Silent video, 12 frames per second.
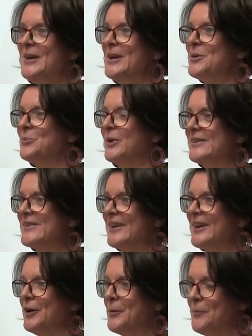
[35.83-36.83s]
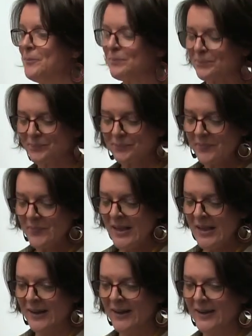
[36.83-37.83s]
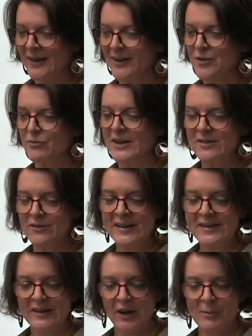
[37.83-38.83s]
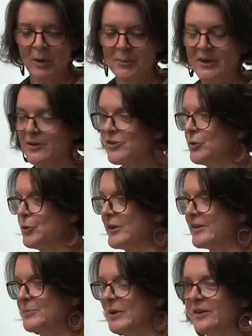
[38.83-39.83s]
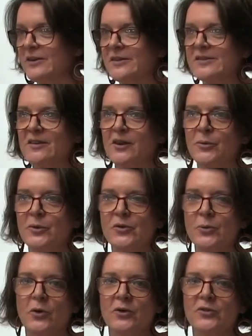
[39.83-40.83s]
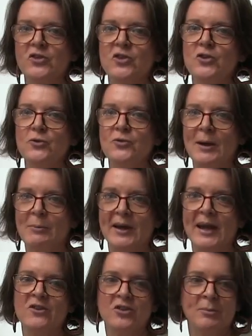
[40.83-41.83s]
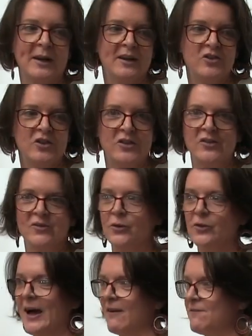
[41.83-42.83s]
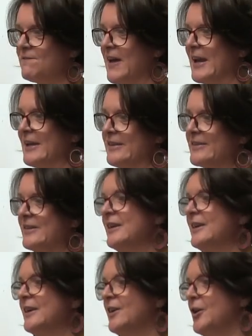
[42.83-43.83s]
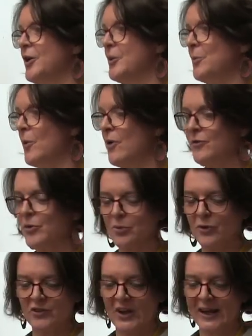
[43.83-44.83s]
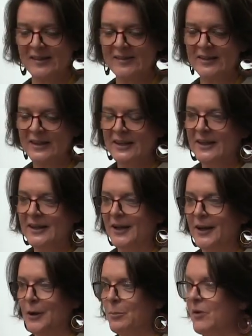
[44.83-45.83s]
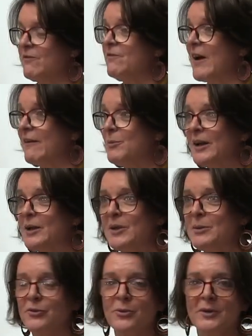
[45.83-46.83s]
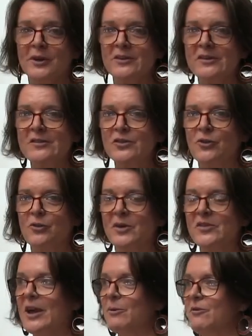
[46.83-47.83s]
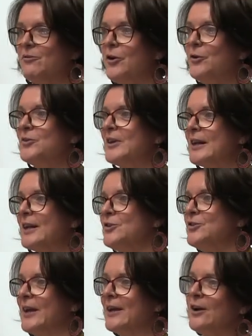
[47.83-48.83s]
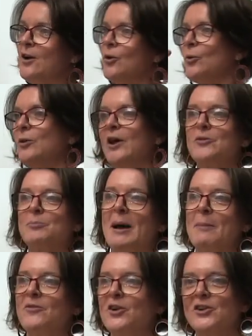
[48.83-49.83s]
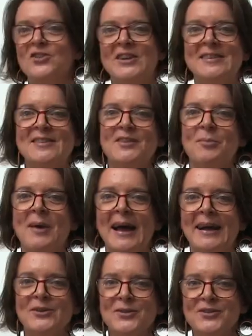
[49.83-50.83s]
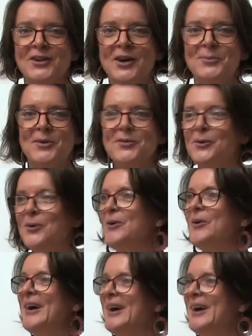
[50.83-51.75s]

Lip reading: The reason I'm up here at all is because I was one of 2 fabrication managers for that phase of the project. But very many people from the London School of Mosaics were involved, including all those BAMM virgins at the back who stood up before.